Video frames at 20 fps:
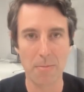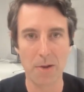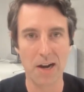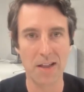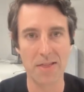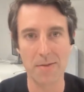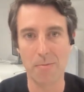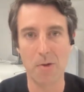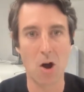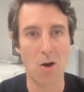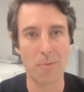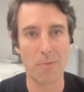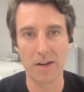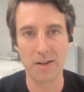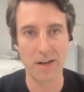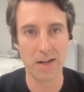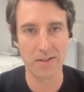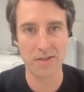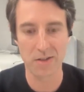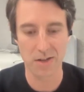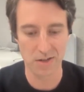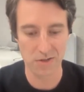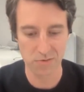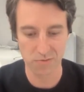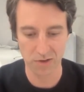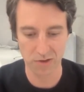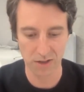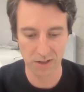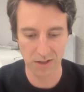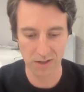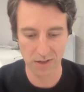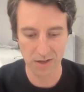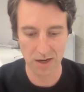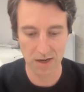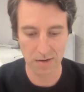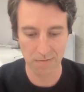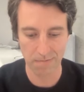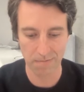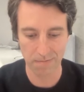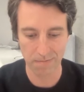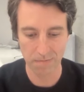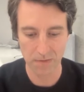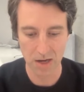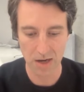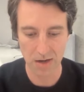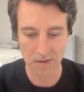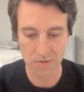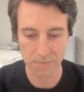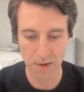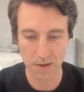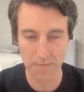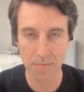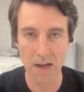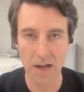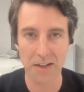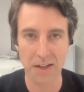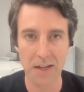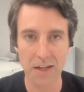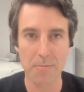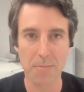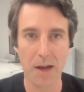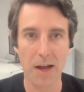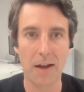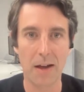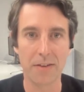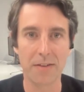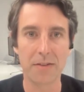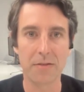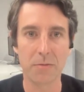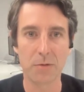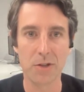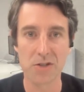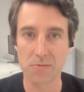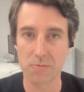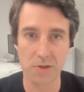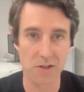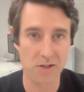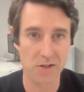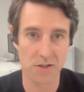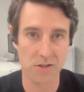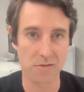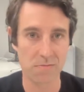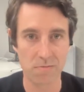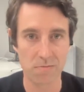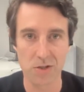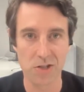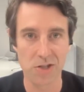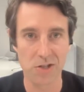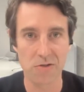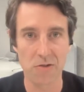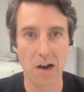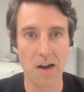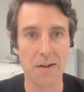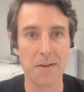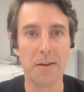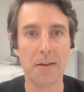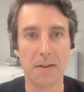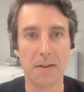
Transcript: But at the moment, it's really, yeah, it's been mainly inbound, which is great.